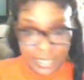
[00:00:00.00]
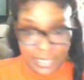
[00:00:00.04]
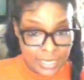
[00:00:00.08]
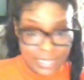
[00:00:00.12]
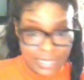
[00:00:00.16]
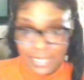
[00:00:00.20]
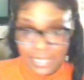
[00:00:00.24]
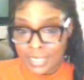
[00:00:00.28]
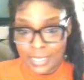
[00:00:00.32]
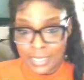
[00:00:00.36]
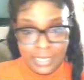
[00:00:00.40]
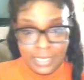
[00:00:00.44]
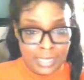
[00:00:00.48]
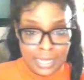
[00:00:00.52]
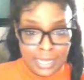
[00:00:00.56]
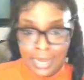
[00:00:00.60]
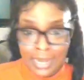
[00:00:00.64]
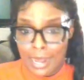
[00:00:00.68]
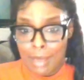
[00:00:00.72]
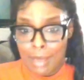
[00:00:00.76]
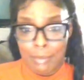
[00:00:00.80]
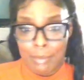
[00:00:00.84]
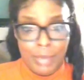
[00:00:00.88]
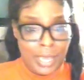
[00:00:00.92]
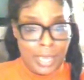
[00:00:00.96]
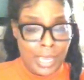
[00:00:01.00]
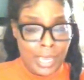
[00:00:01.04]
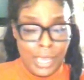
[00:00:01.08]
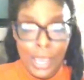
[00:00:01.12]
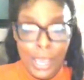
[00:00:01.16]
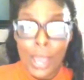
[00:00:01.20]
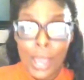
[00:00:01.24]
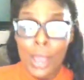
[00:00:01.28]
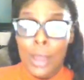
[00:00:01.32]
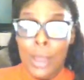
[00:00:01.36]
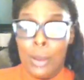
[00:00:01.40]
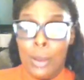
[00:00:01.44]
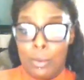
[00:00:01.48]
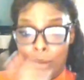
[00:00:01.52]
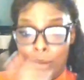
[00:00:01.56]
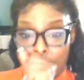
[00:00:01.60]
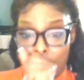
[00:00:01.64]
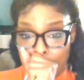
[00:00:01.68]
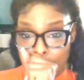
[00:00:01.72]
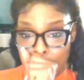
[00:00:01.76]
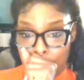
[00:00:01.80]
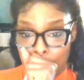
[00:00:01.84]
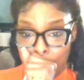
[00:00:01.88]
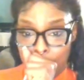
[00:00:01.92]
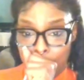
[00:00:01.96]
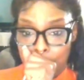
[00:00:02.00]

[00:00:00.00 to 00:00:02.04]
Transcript: decision that I made was